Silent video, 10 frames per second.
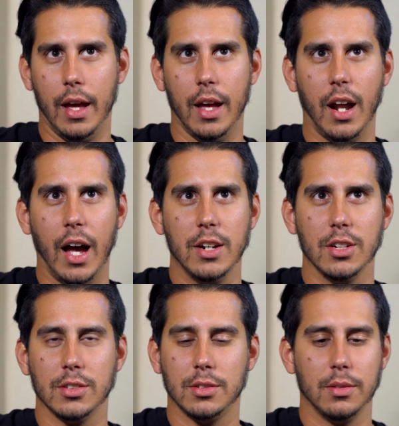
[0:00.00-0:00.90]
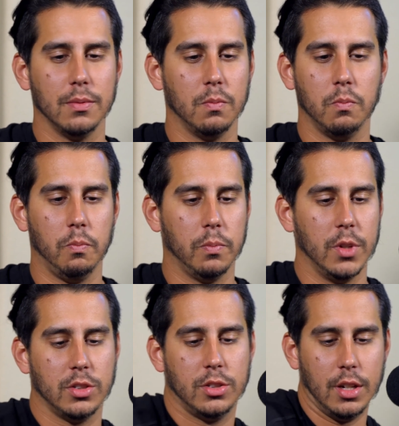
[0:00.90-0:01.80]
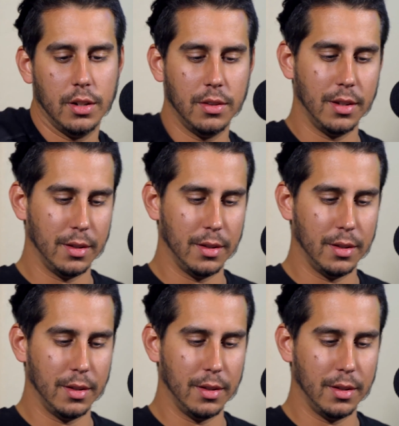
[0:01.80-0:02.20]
And I just sitting in,